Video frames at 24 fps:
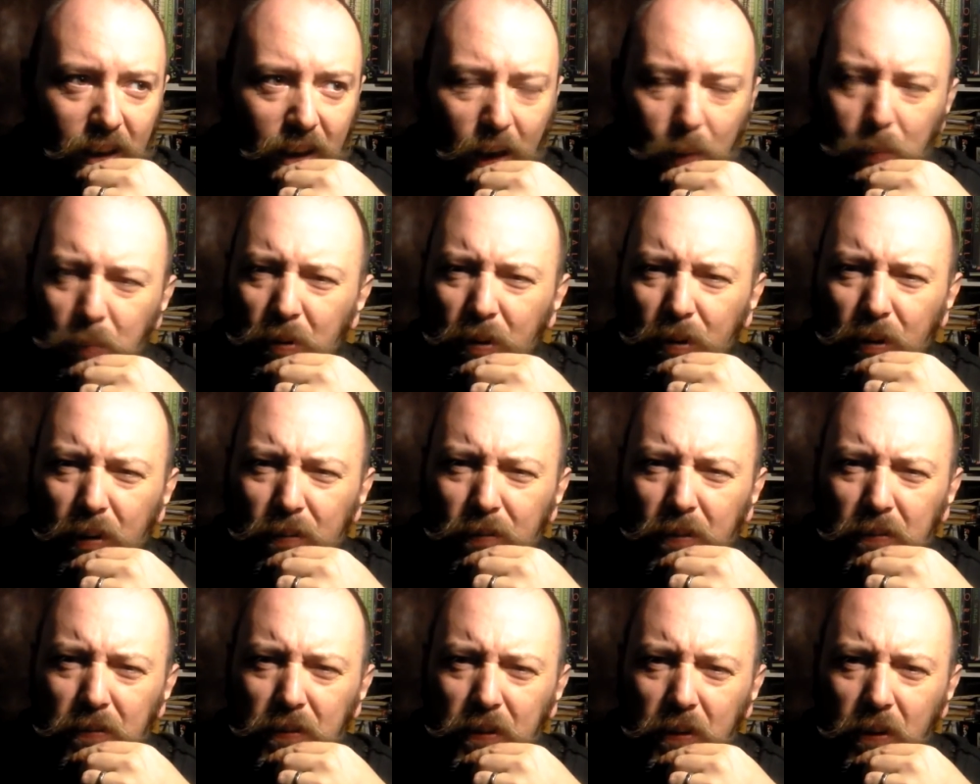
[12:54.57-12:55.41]
I'm sorry
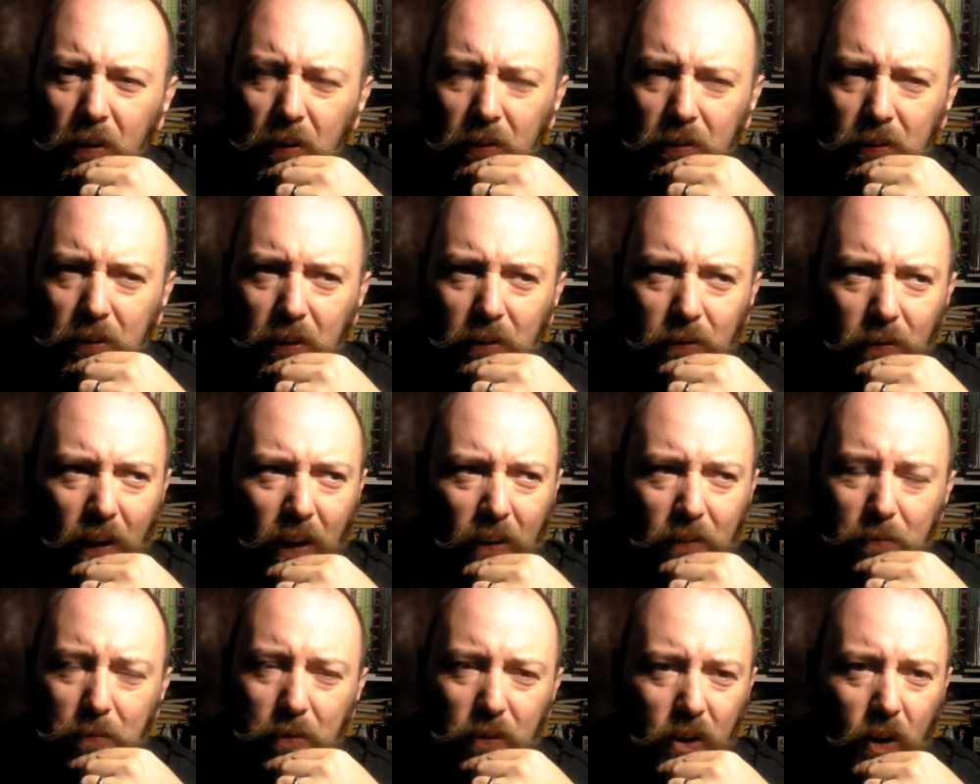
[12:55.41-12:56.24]
if I've
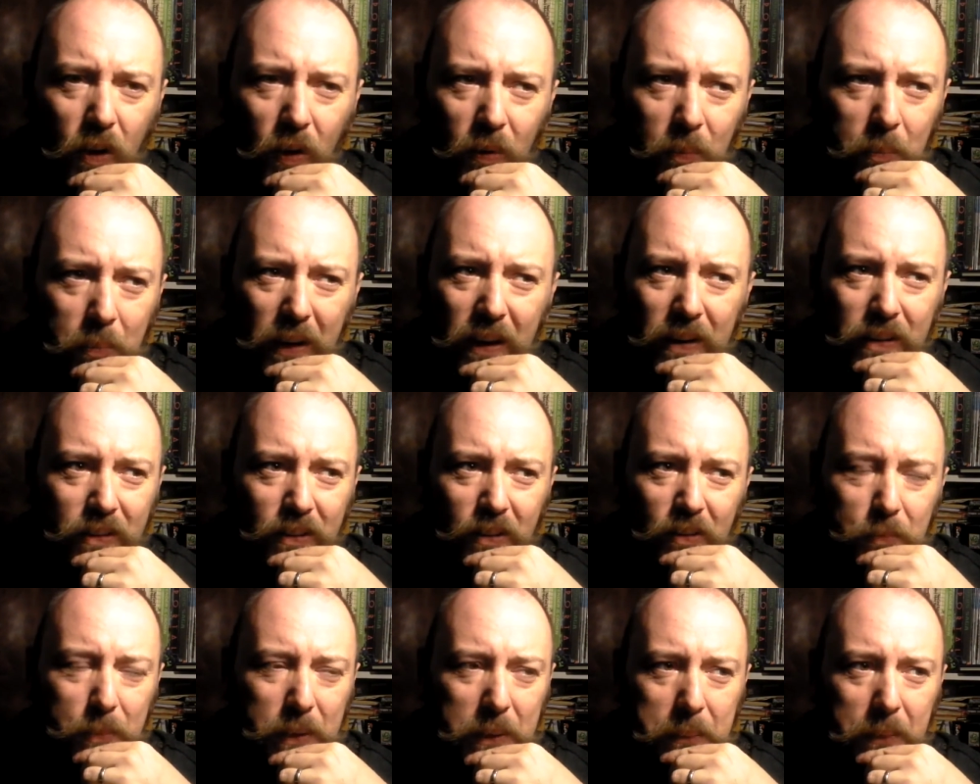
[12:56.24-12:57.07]
forgotten
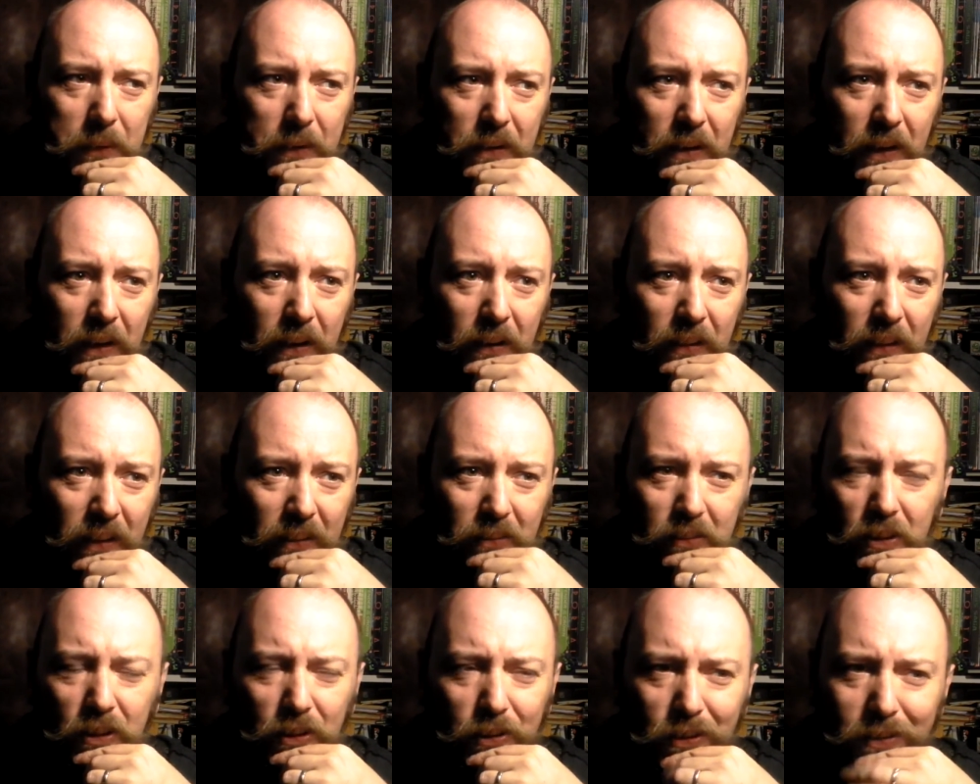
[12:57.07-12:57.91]
plenty of people there.
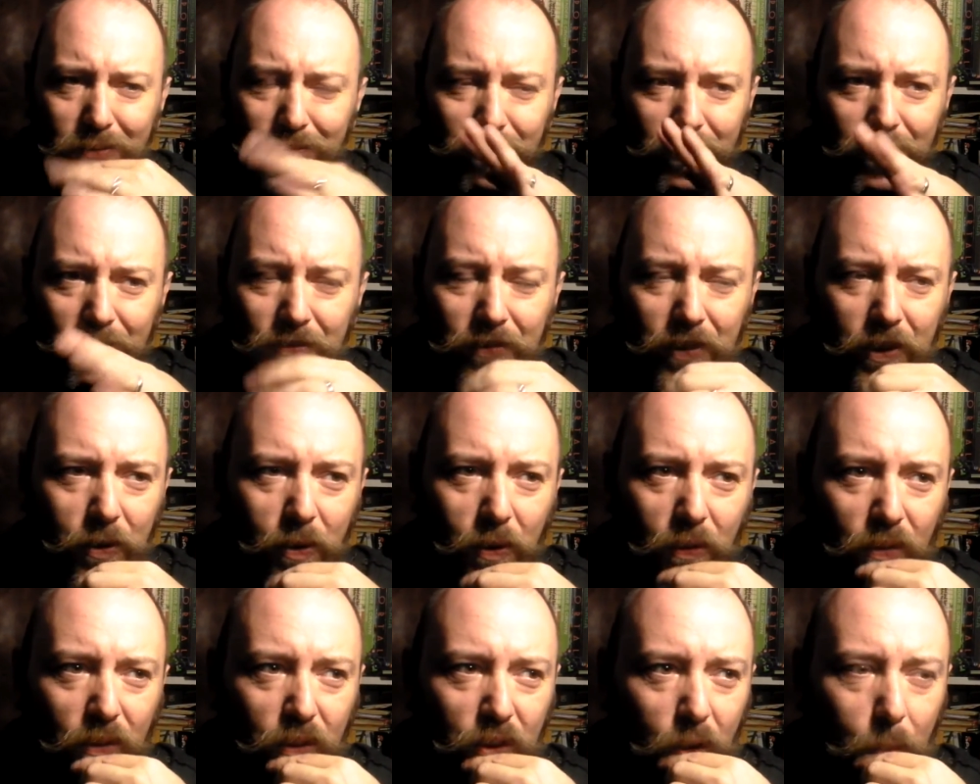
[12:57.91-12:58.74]
That's just a
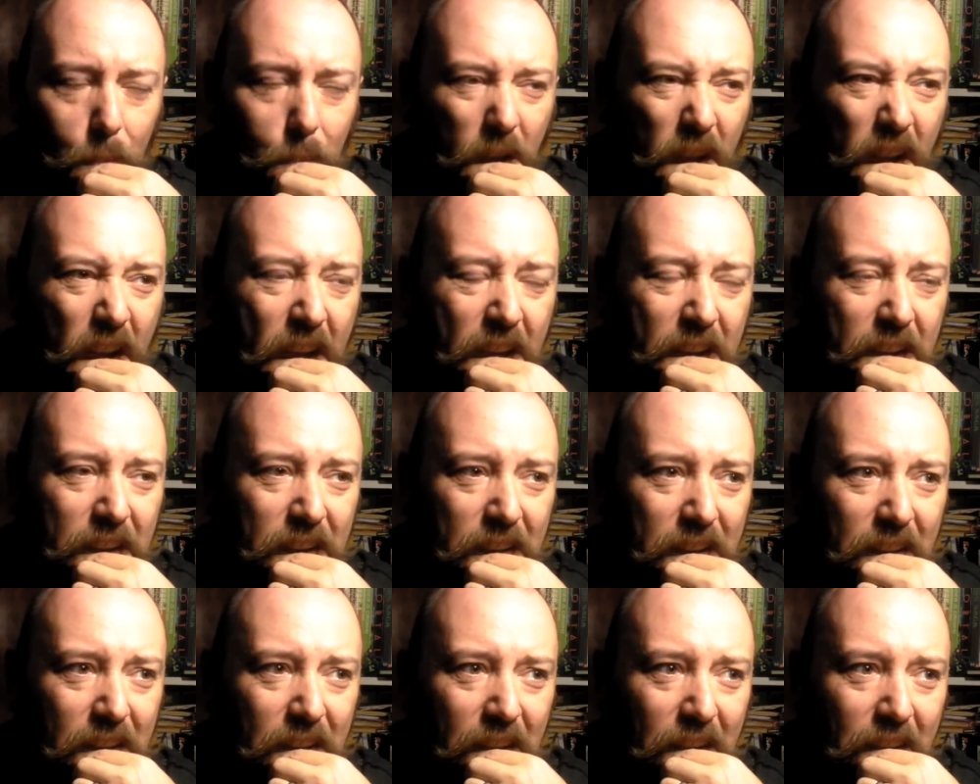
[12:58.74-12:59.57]
few off the top of my head.
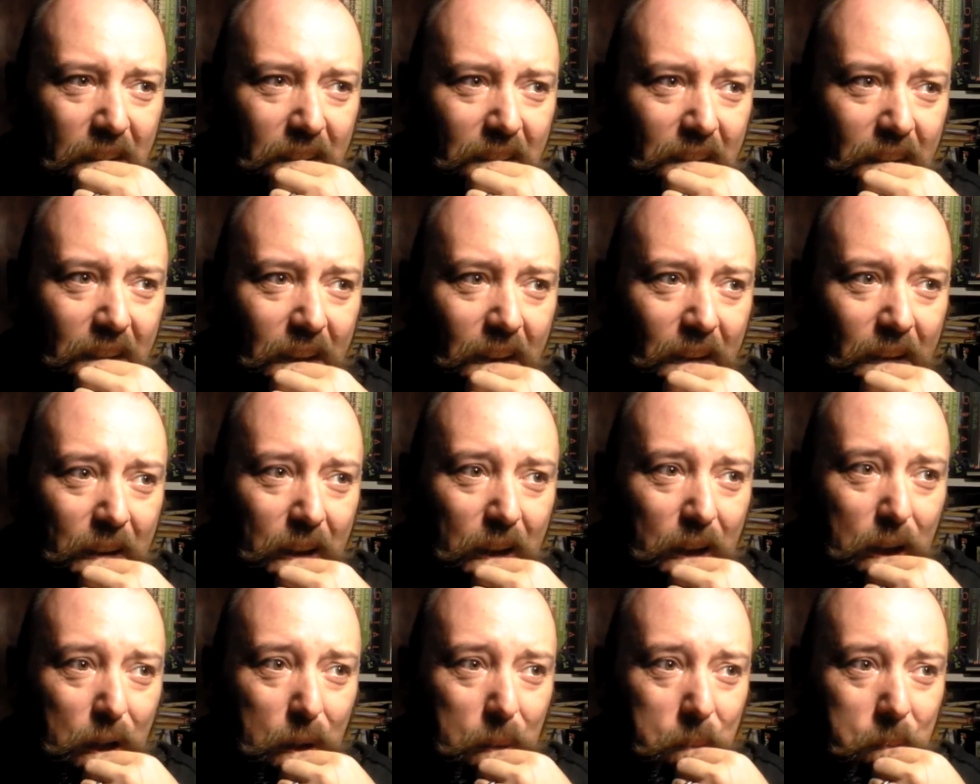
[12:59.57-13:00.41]

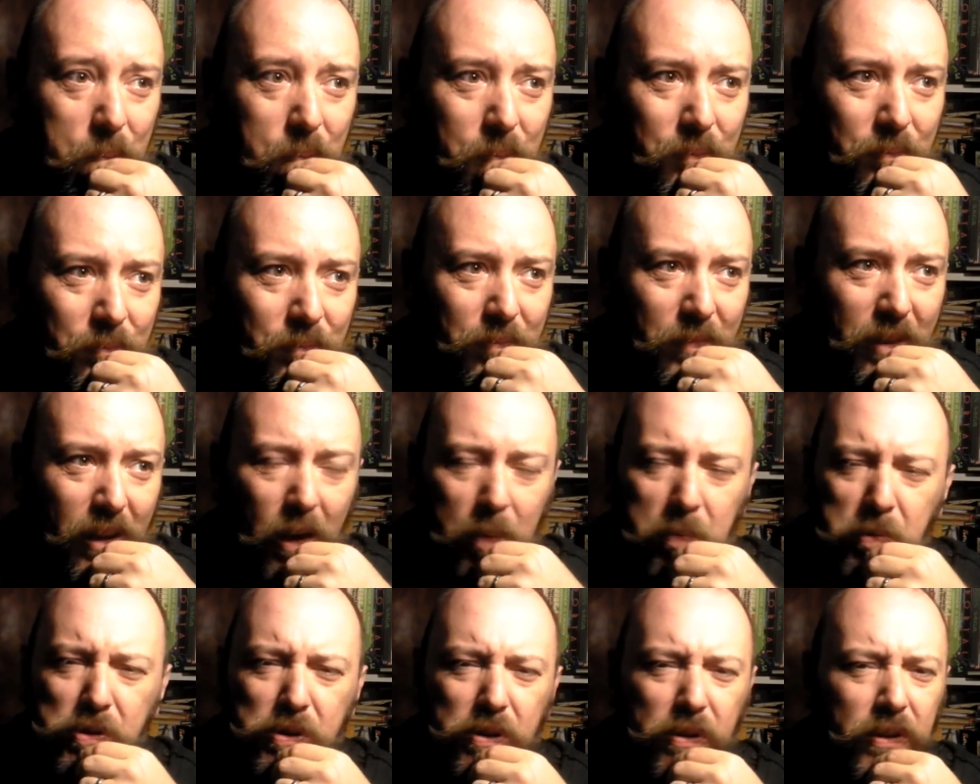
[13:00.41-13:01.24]

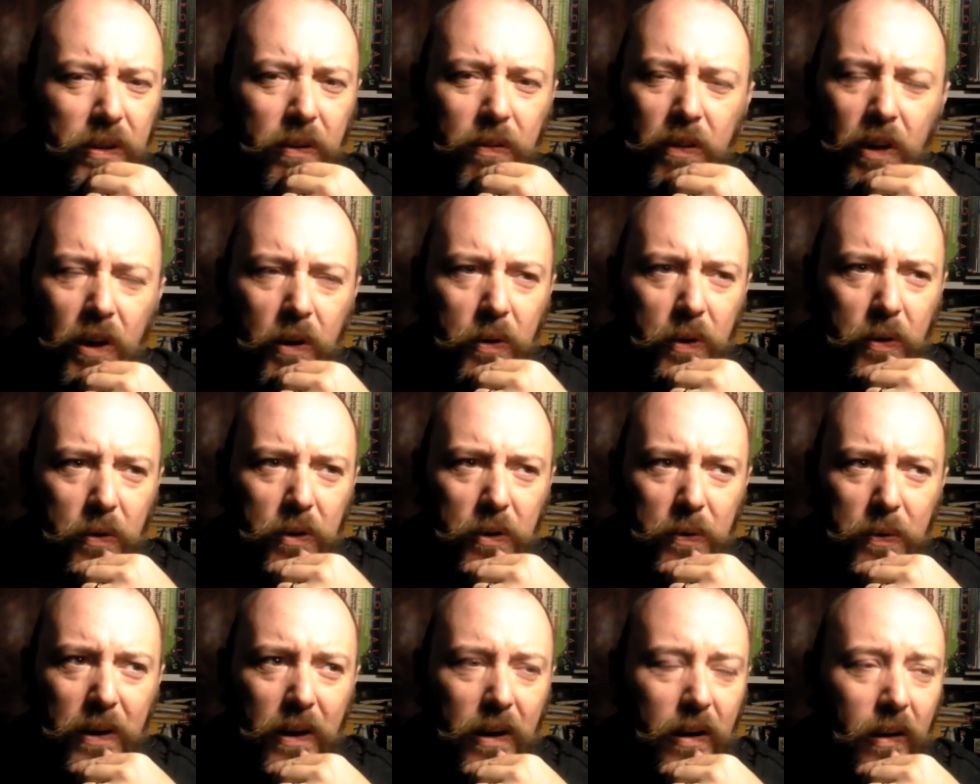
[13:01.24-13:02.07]
I'm sure you know who
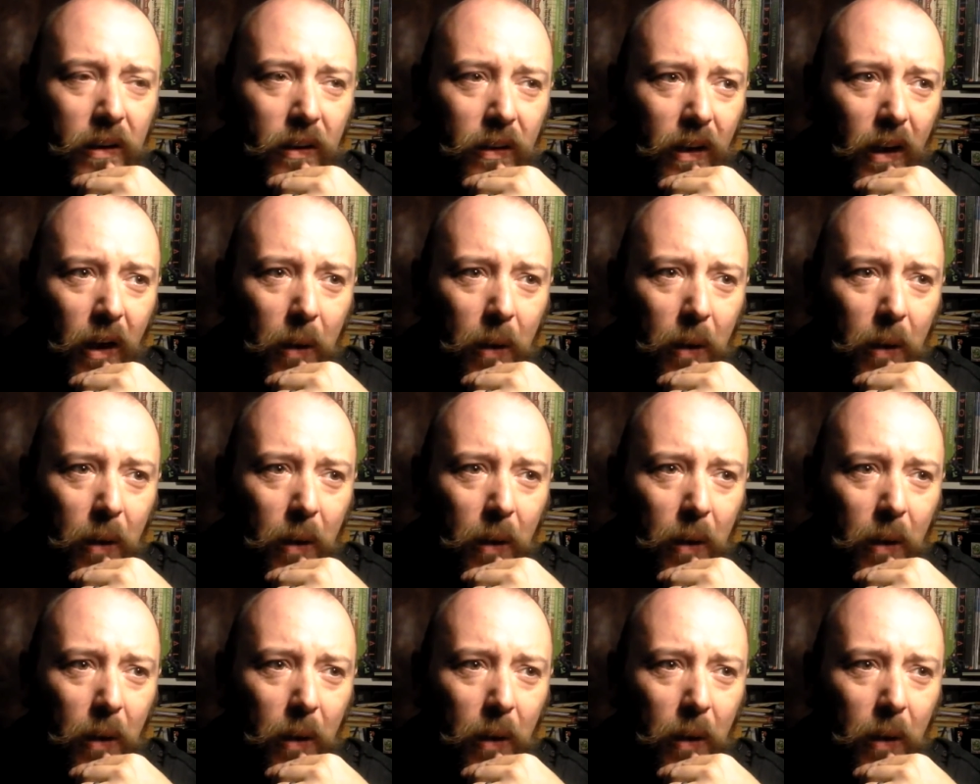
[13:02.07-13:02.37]
you are.